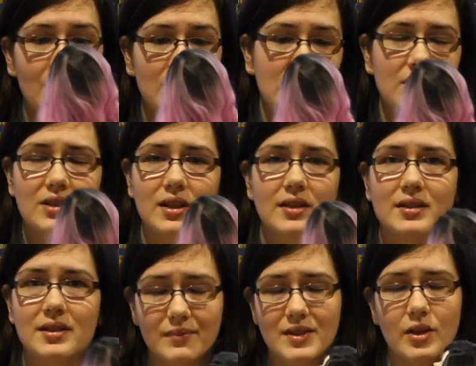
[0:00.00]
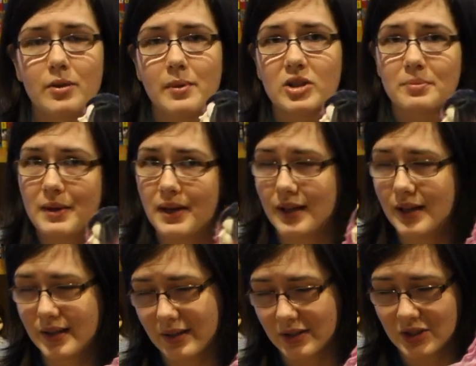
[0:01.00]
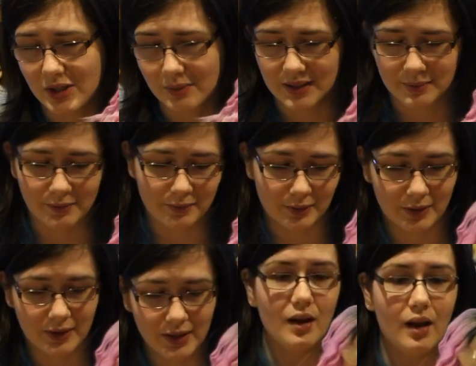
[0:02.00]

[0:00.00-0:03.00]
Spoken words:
She's just so much better than she was before.